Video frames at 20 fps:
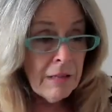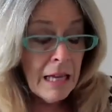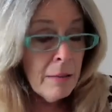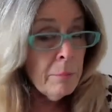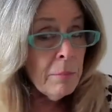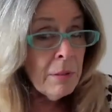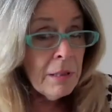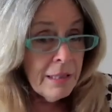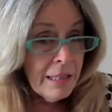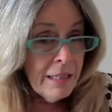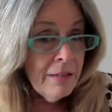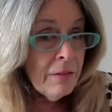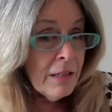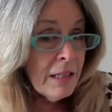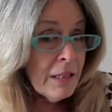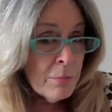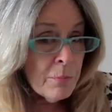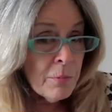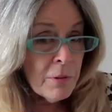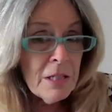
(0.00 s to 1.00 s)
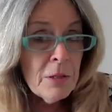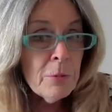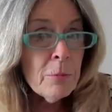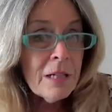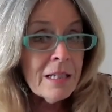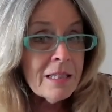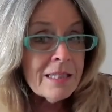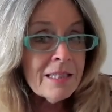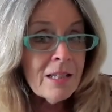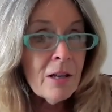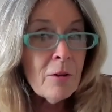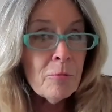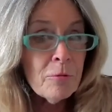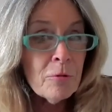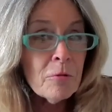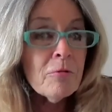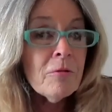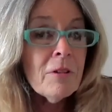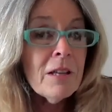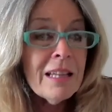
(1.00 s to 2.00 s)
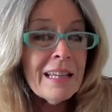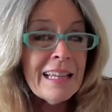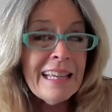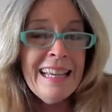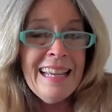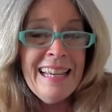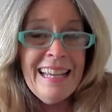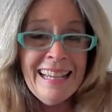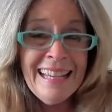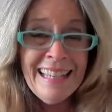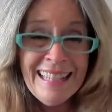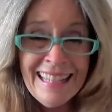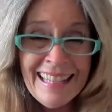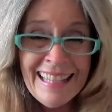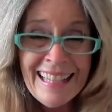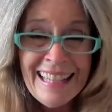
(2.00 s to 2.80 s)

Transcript: I believe that's pretty well self-fulfilling.